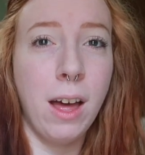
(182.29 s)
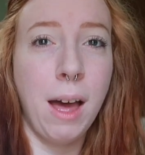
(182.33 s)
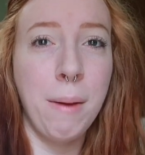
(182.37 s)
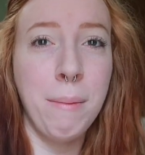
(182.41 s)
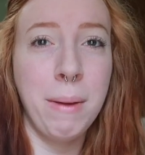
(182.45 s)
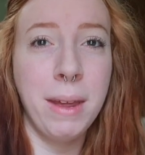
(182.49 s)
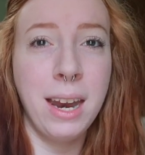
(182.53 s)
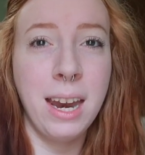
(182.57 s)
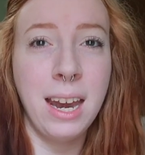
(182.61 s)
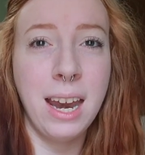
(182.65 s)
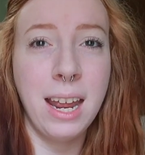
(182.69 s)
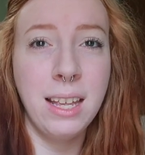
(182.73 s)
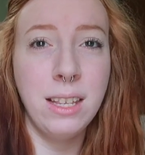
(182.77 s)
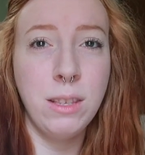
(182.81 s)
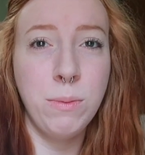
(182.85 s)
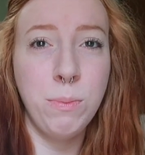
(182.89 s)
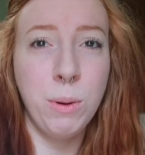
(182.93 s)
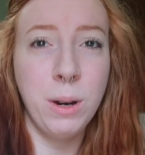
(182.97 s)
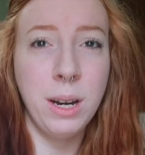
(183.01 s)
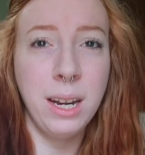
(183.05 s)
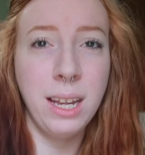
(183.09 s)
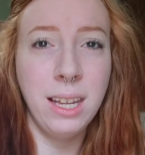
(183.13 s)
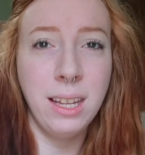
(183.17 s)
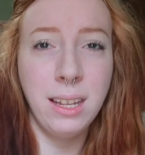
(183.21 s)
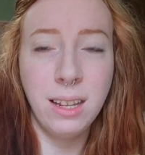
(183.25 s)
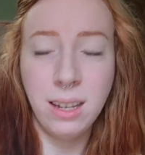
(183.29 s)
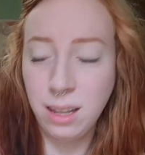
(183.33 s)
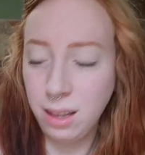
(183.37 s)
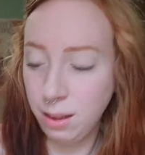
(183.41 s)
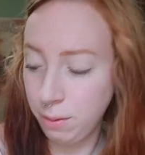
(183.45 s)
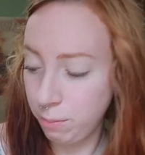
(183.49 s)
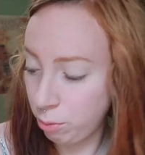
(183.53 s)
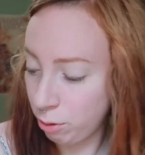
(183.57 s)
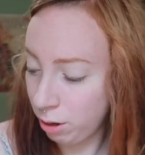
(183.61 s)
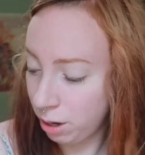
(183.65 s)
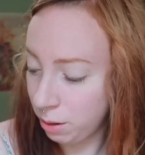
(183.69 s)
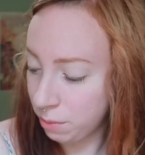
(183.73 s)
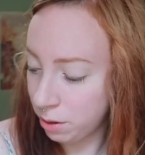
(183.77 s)
I mean, it is pretty
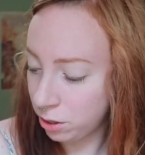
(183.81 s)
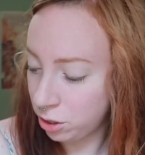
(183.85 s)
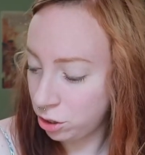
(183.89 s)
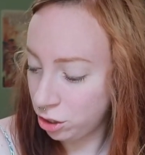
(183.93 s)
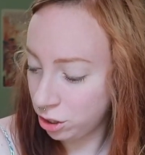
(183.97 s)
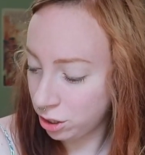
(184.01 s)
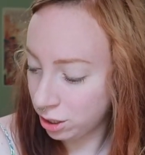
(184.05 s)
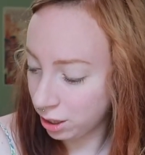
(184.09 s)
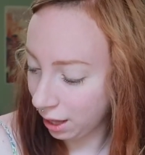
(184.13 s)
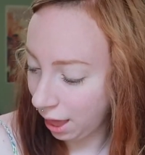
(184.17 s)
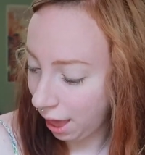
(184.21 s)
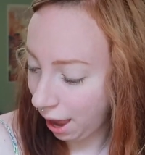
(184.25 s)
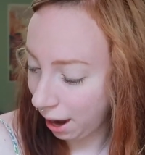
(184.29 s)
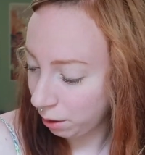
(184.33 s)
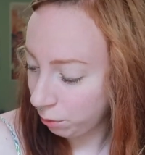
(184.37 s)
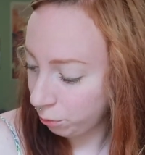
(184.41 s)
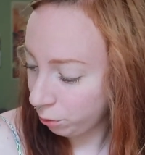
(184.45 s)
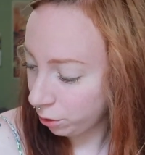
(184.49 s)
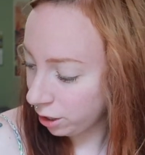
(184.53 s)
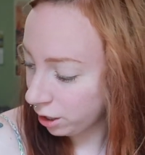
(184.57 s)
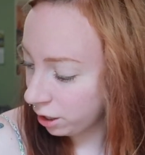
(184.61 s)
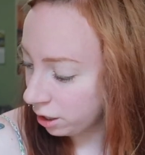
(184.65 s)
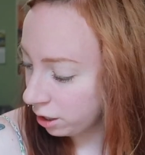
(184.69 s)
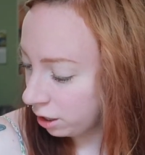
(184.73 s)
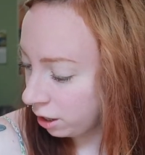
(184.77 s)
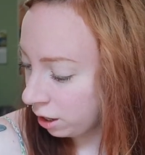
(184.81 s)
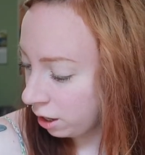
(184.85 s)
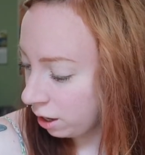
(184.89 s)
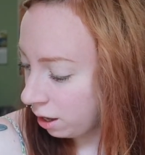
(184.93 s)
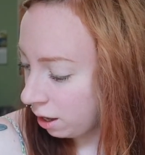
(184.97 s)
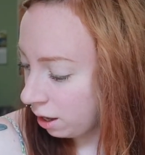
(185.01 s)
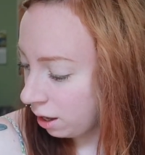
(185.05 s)
much just line work,